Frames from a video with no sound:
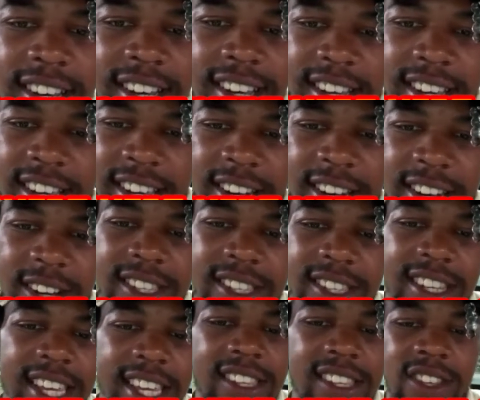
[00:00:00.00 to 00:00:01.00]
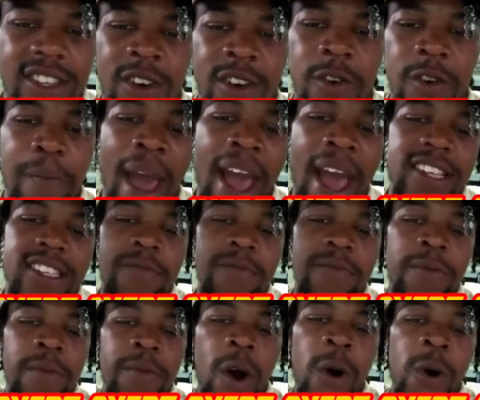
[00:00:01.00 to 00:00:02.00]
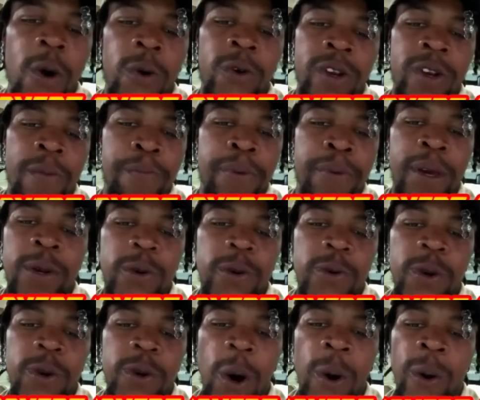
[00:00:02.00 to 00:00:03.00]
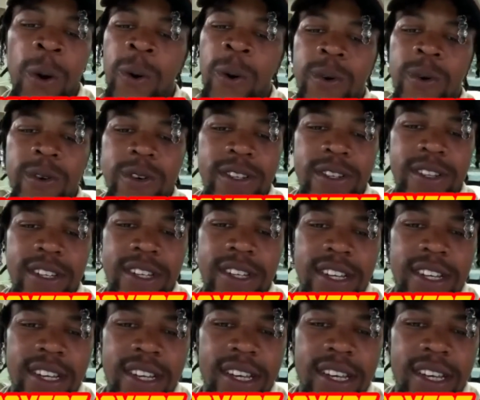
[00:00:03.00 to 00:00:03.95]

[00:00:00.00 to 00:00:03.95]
you know, to get to your maximum goal, the pinnacle goal. Mm-hmm.